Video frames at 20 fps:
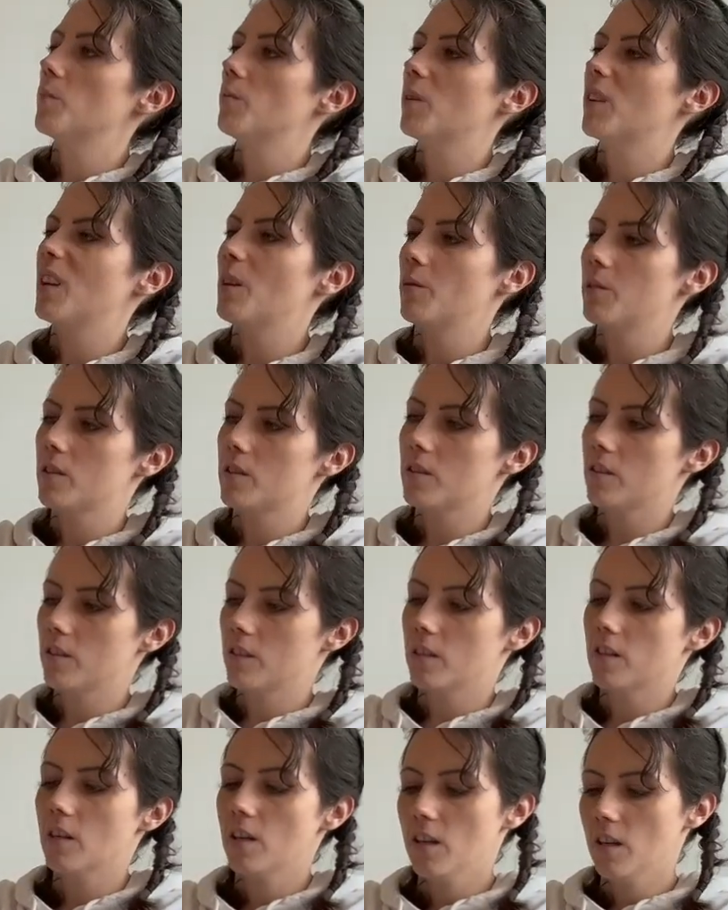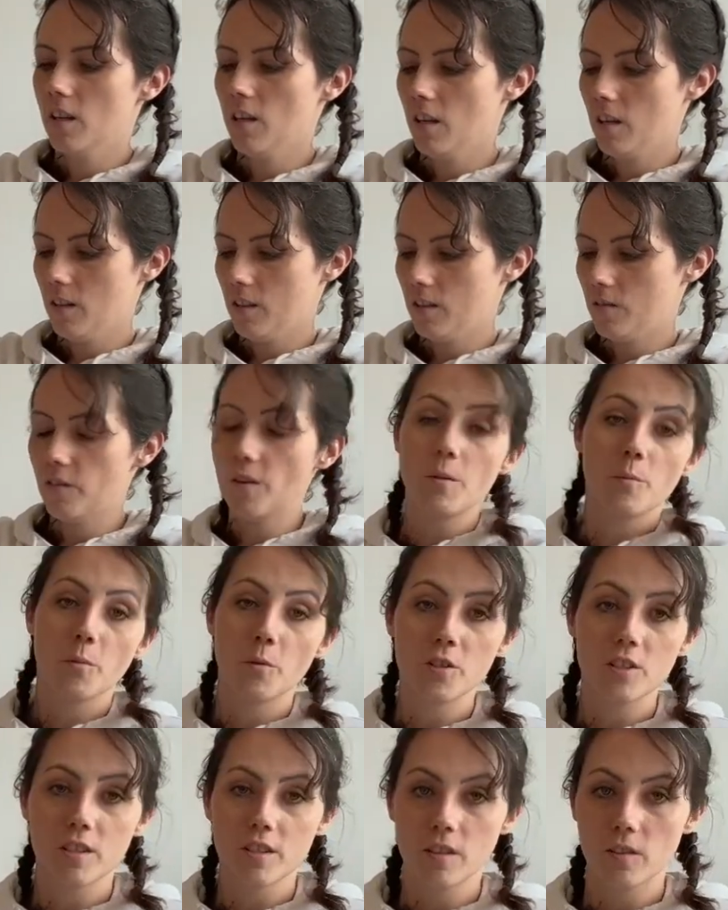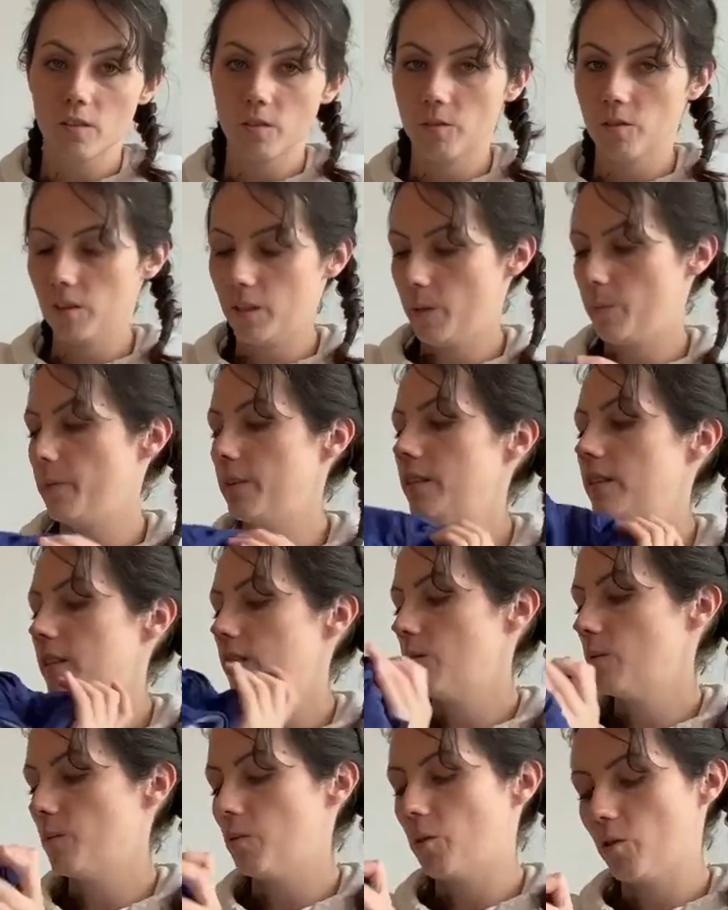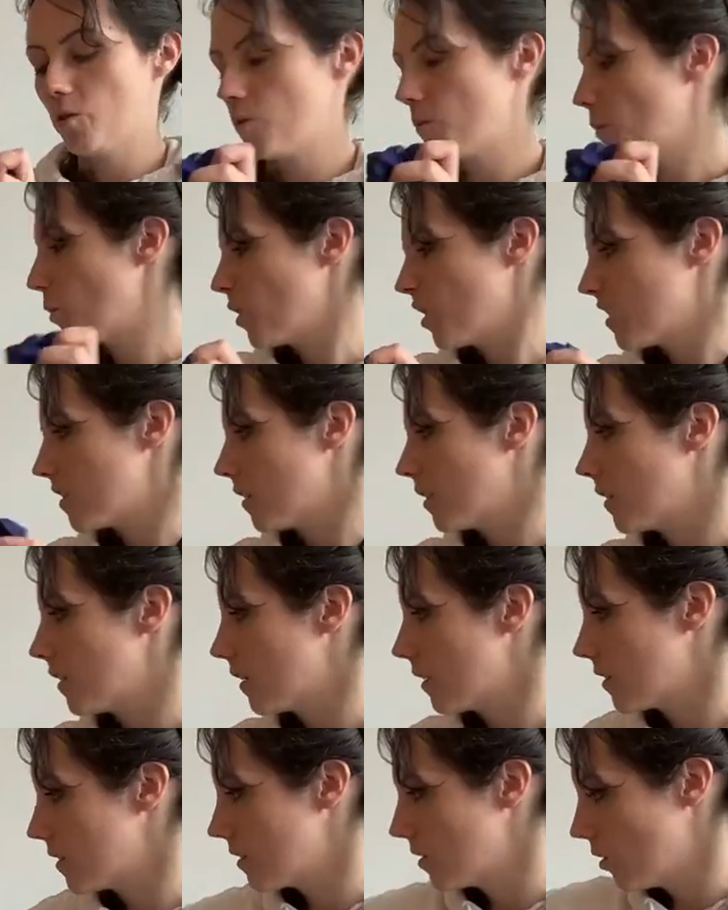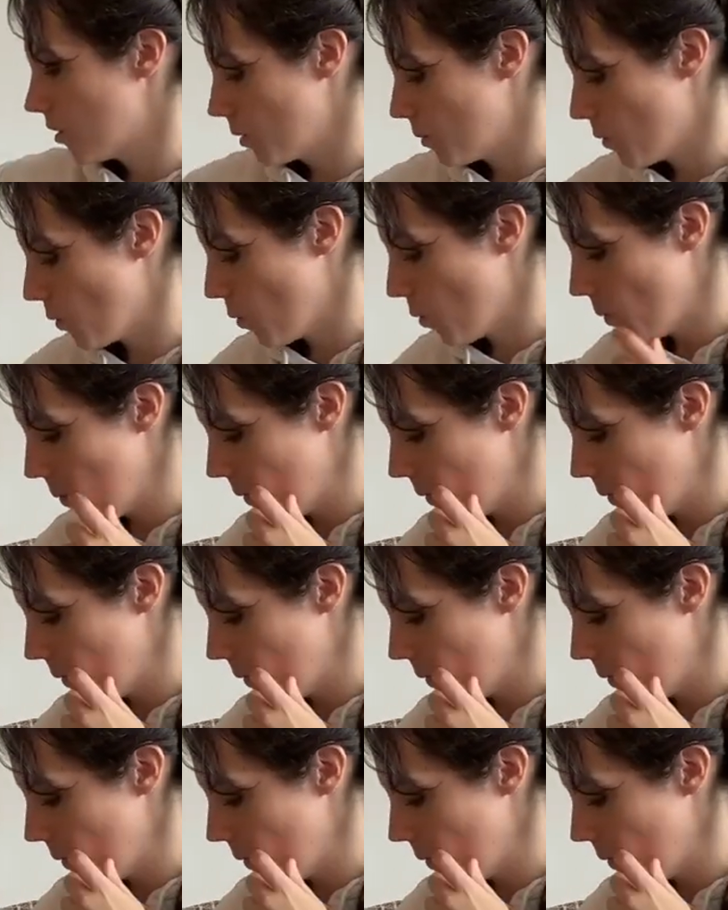but yeah, we decided it's very pretty though. I will keep it as a swimming costume, but we decided that's not going to be warm